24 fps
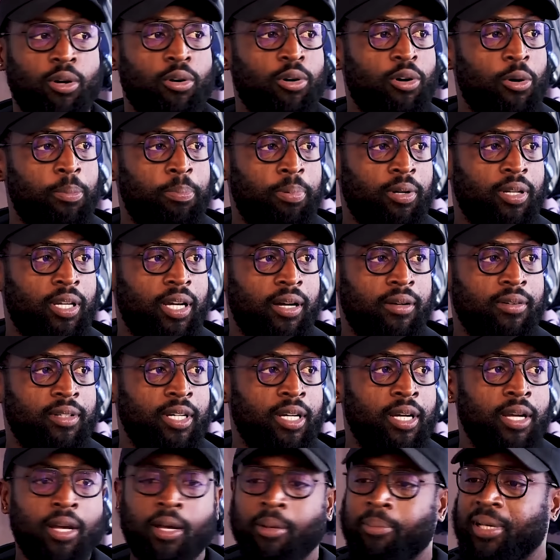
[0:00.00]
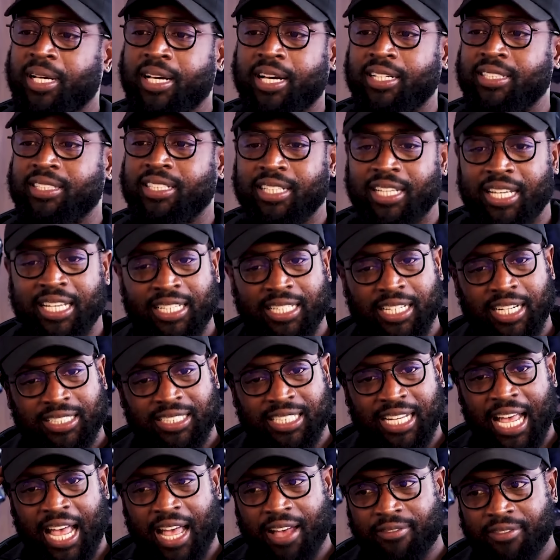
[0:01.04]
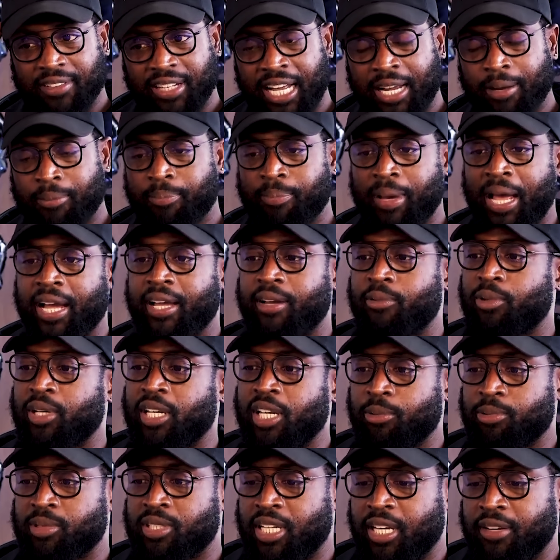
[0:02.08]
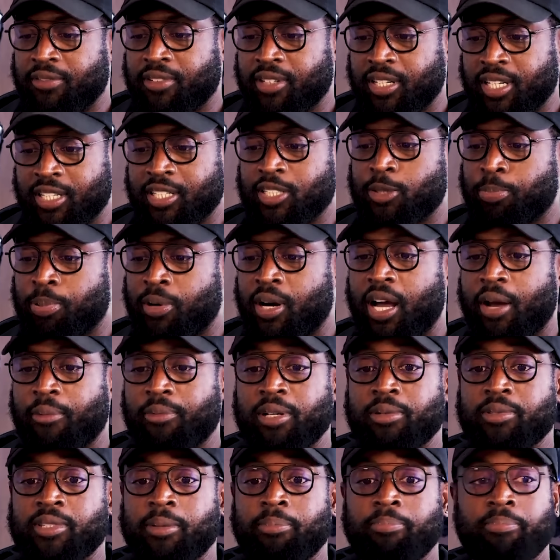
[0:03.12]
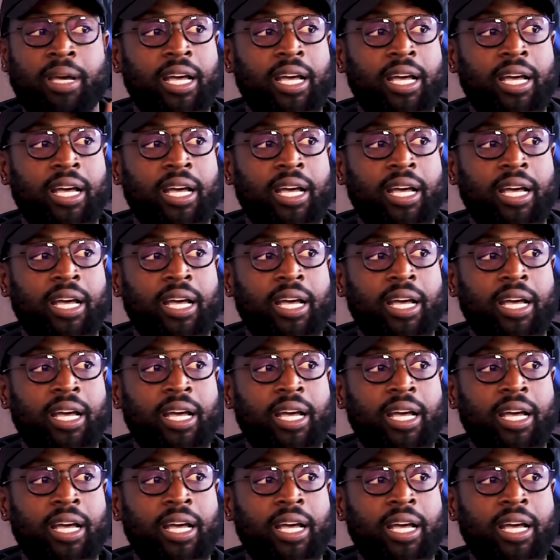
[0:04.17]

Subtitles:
a logo pull up because he doesn't have, like, back when he was even in his prime, when he was the